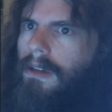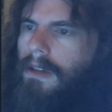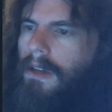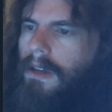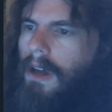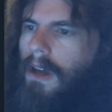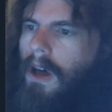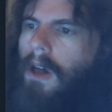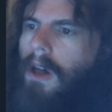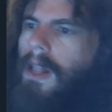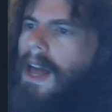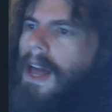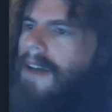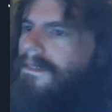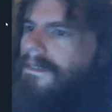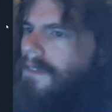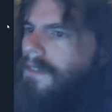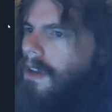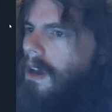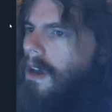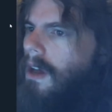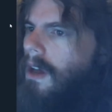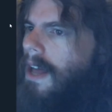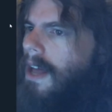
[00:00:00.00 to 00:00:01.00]
I'll have
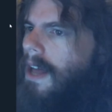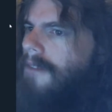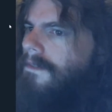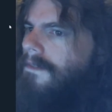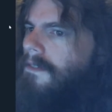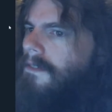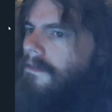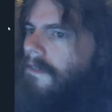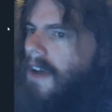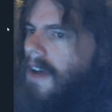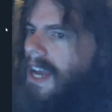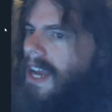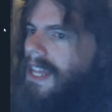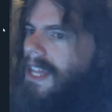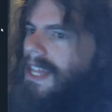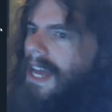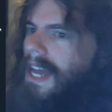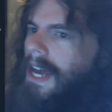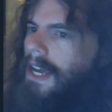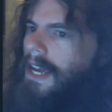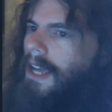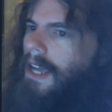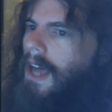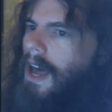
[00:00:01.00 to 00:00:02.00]
to I'll have to find
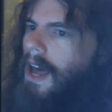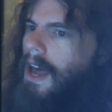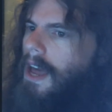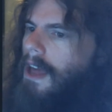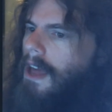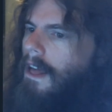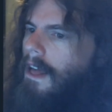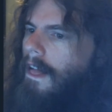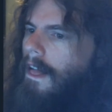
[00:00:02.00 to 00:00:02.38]
that guy.